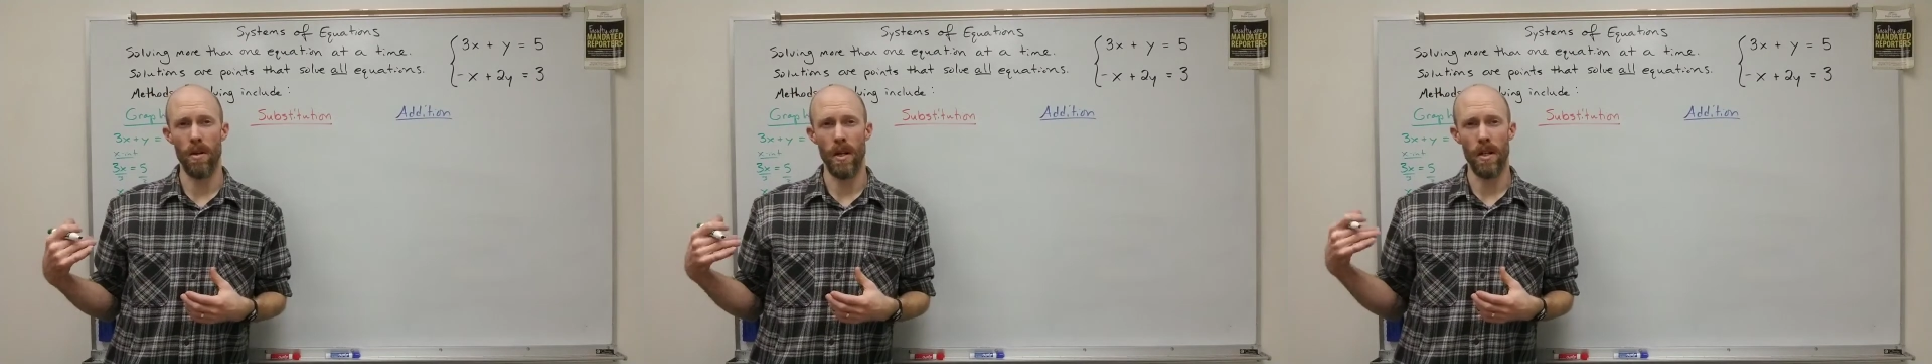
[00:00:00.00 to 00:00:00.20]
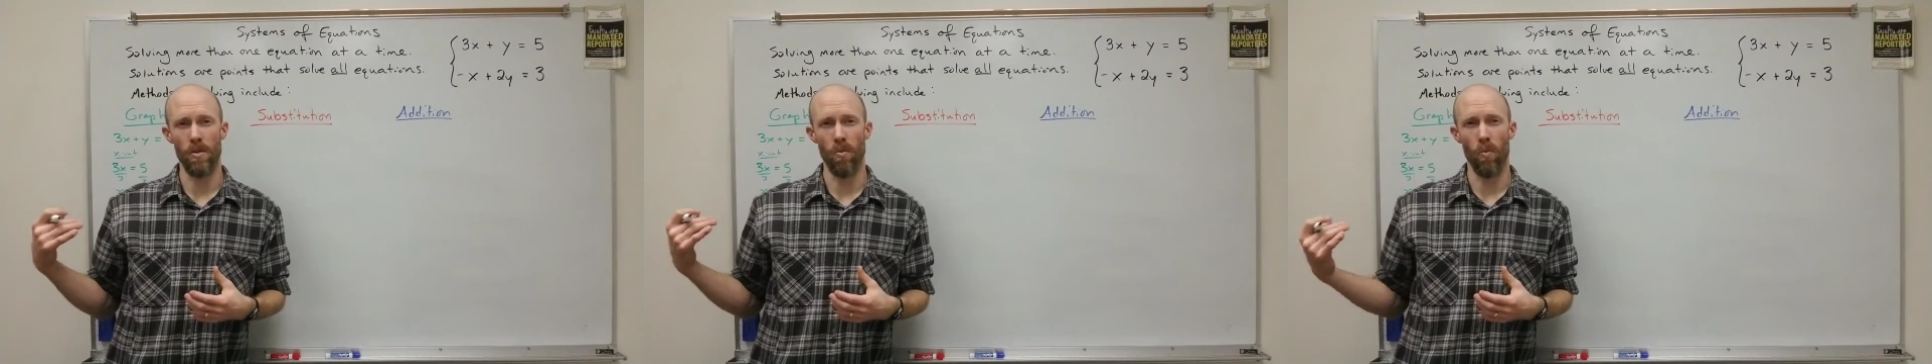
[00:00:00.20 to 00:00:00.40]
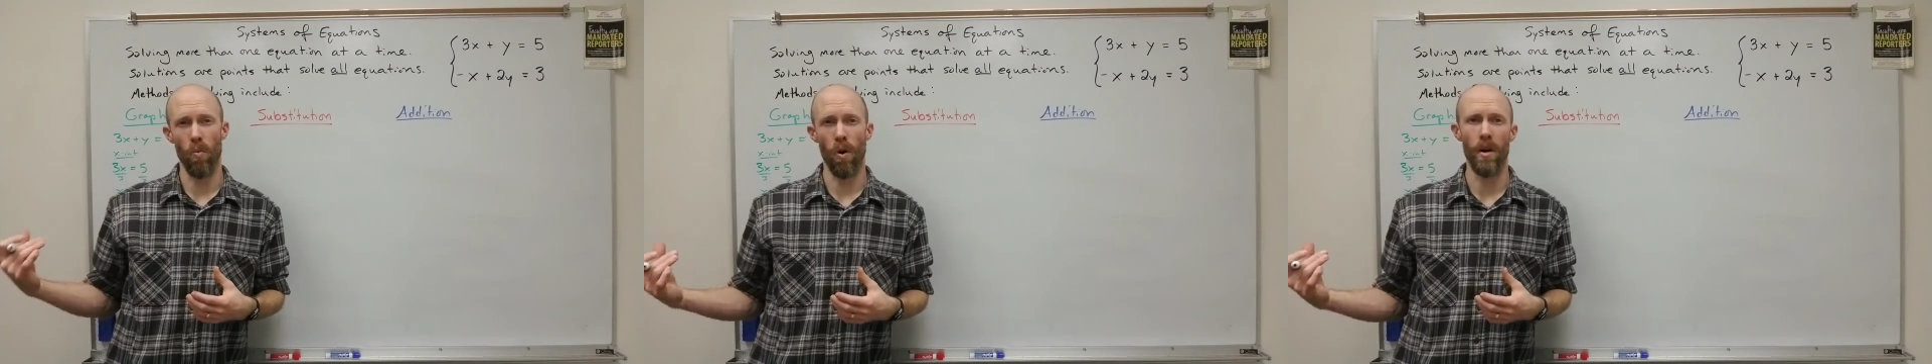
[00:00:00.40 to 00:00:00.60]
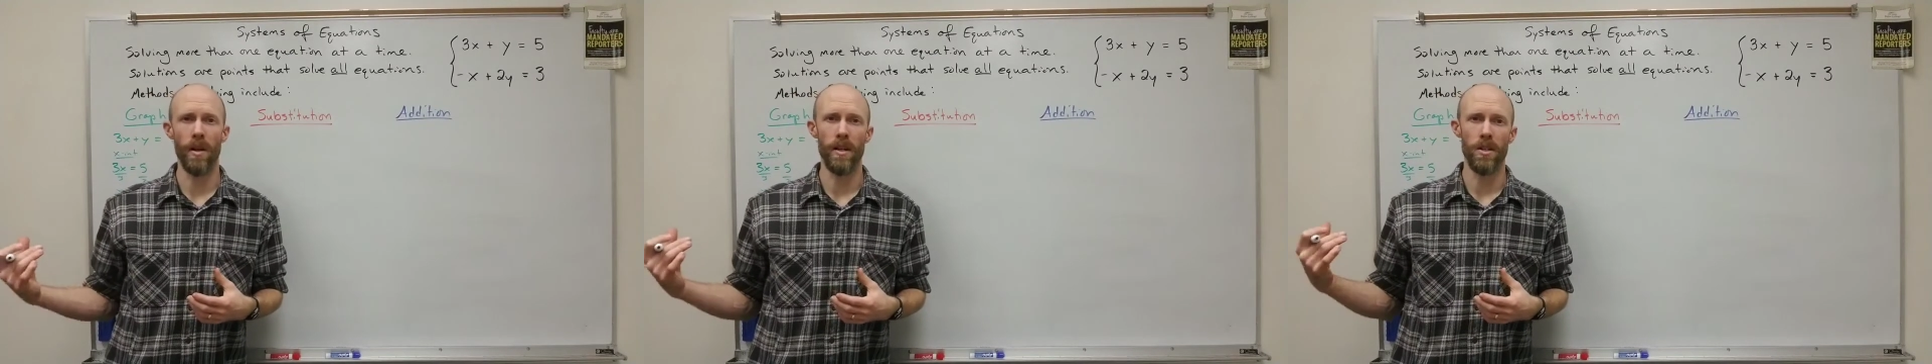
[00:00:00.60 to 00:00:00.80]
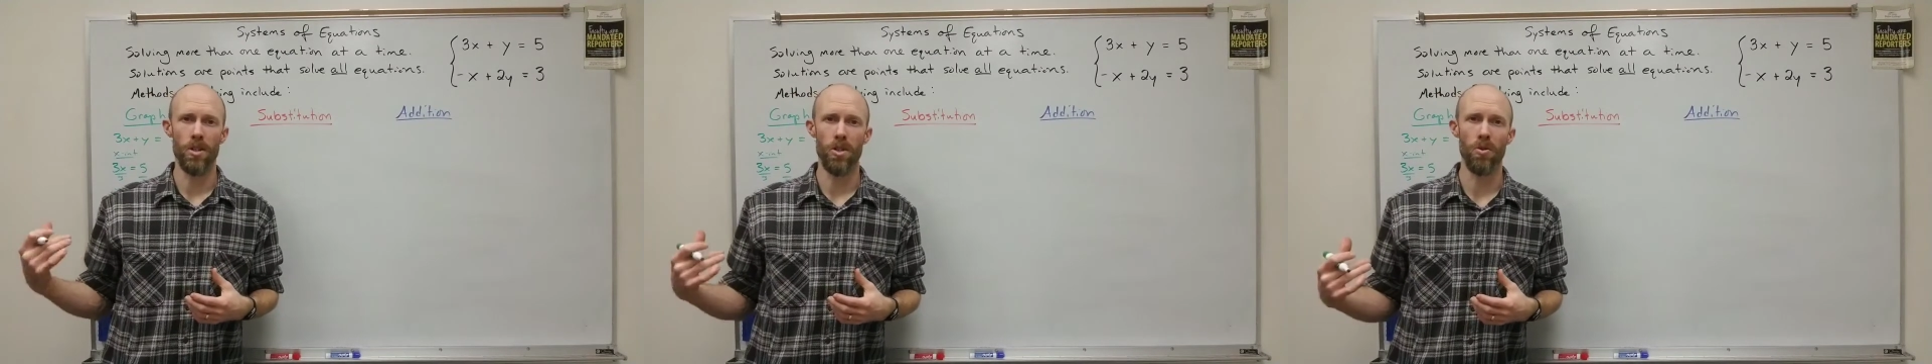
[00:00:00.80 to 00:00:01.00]
that's
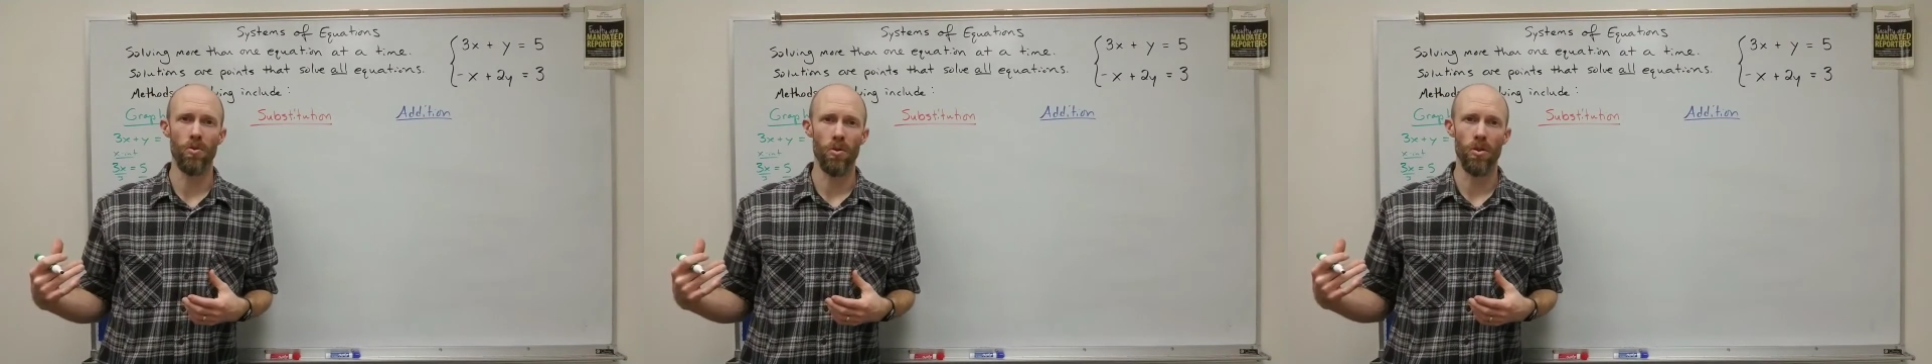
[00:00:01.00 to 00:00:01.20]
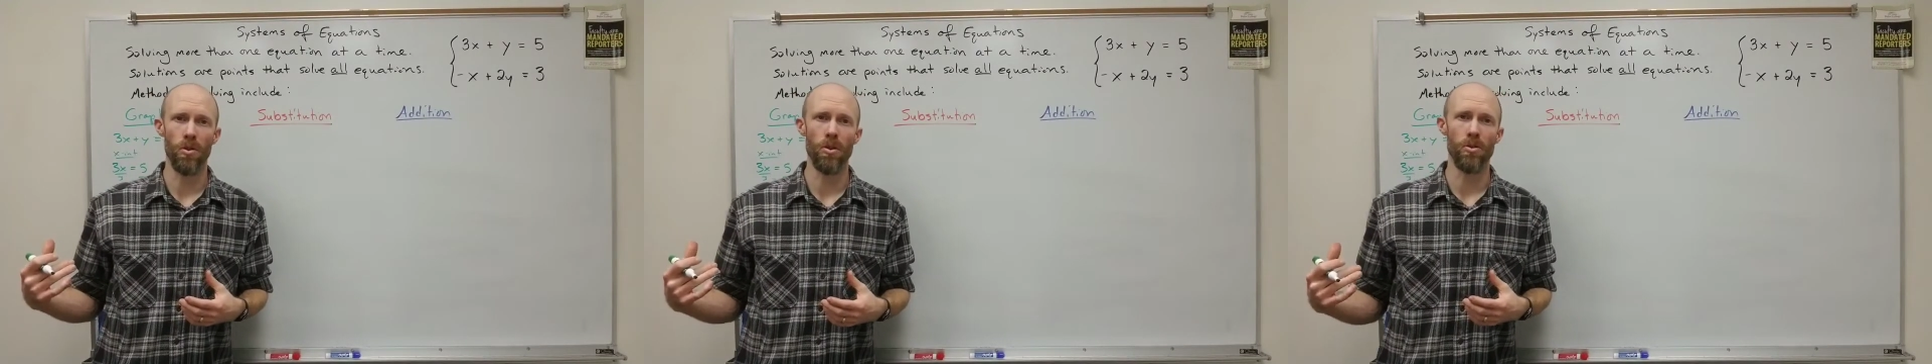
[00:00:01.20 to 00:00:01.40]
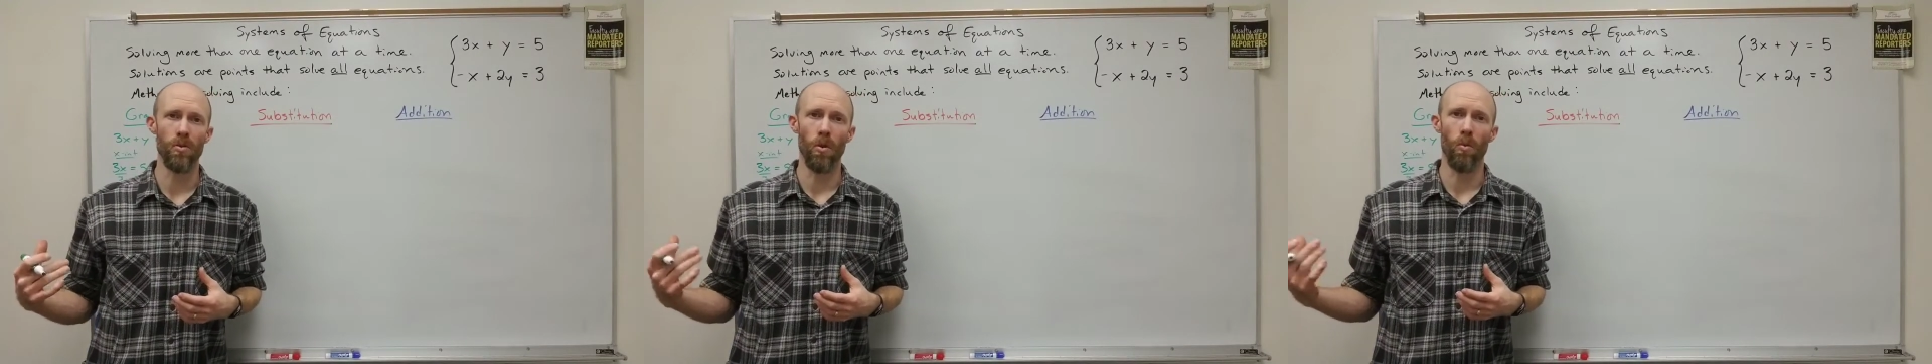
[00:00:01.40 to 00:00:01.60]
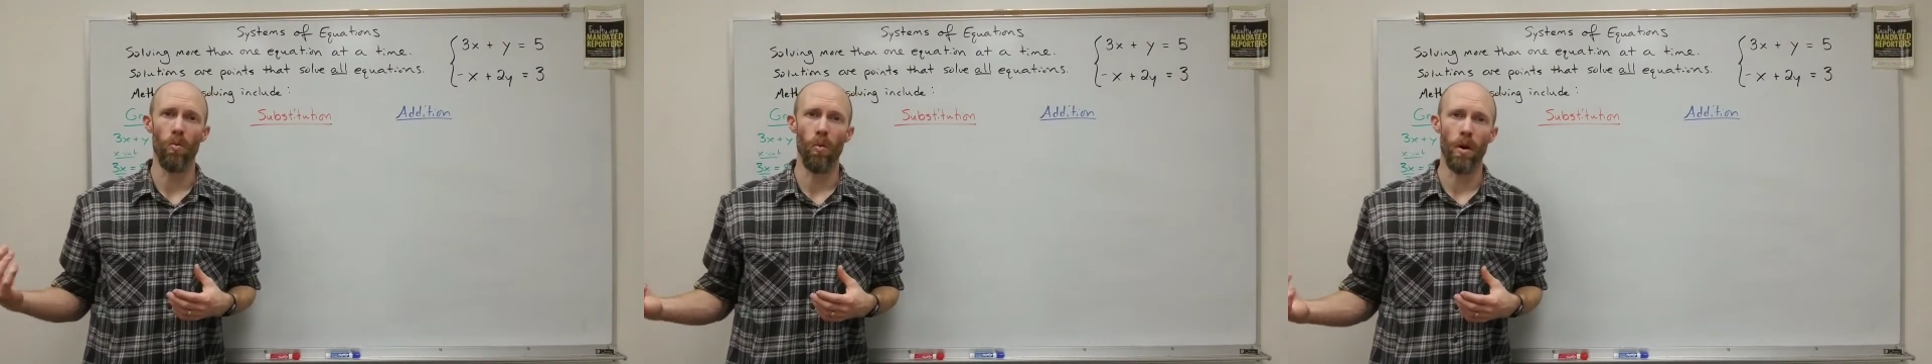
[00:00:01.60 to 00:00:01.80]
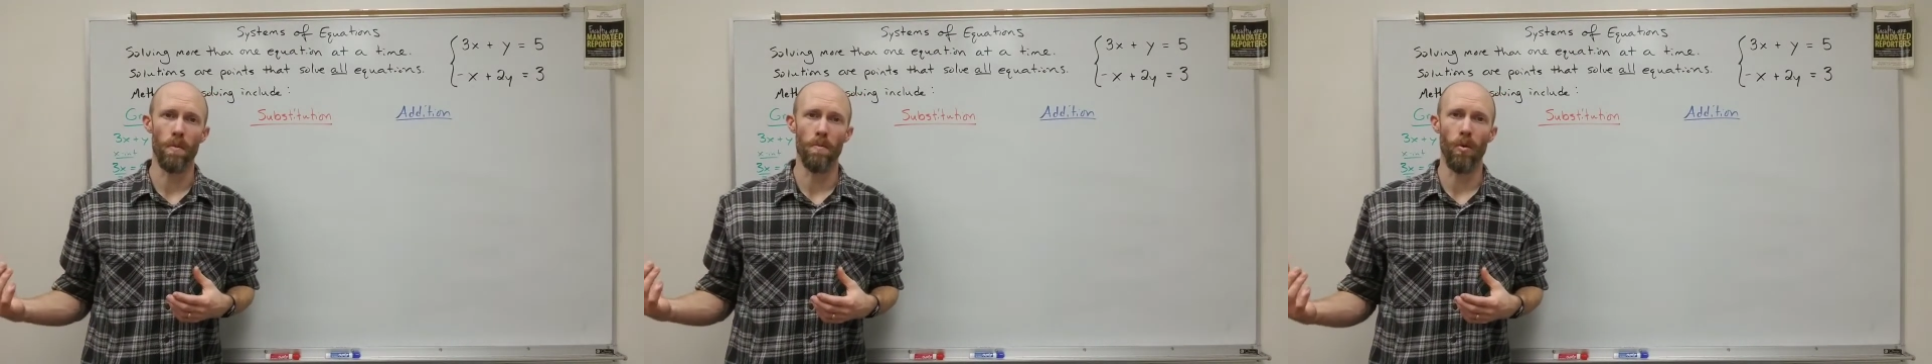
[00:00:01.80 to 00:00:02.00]
1 2/3 or
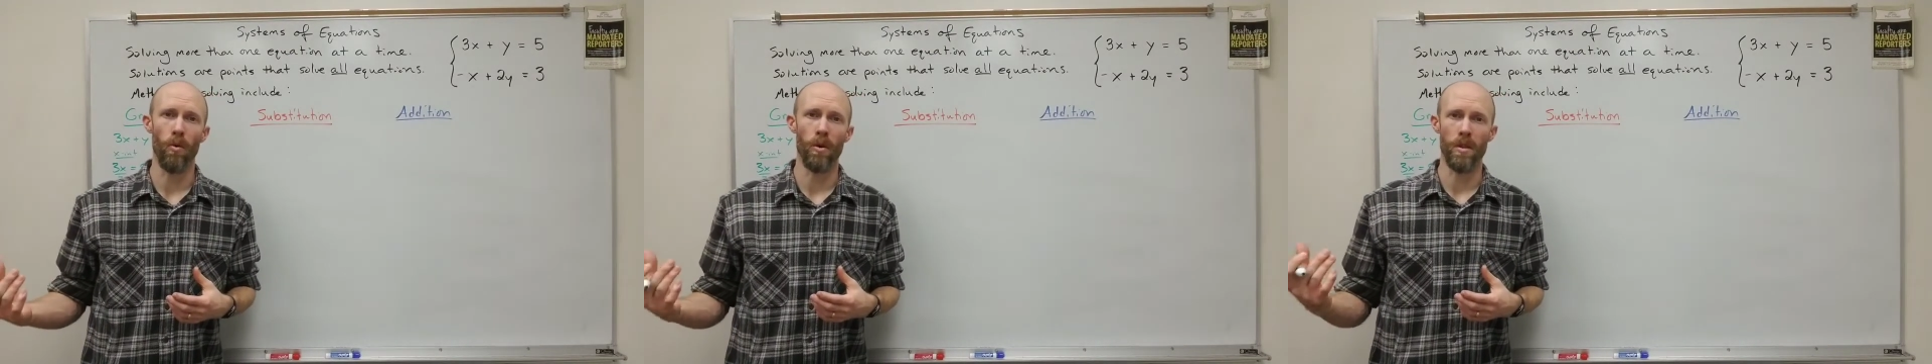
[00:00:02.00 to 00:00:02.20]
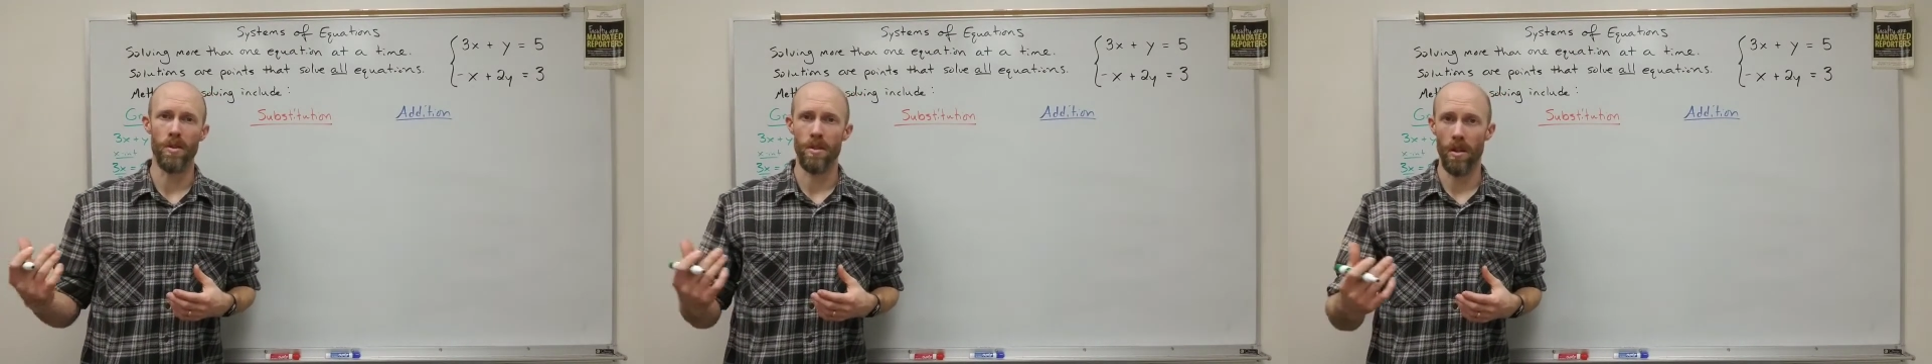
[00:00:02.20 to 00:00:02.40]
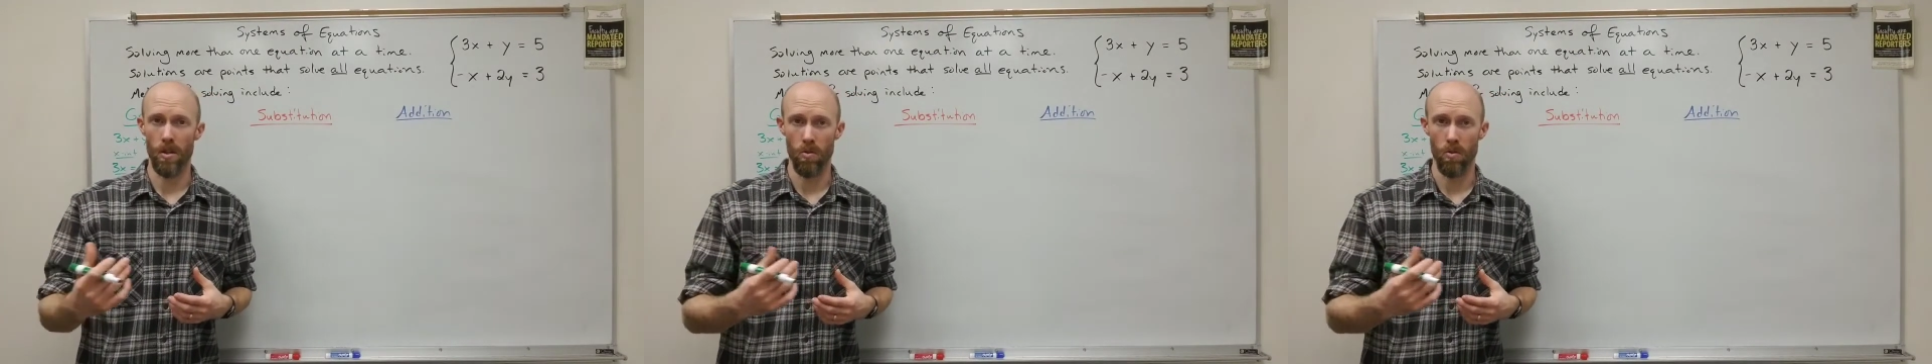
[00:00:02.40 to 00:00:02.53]
1.6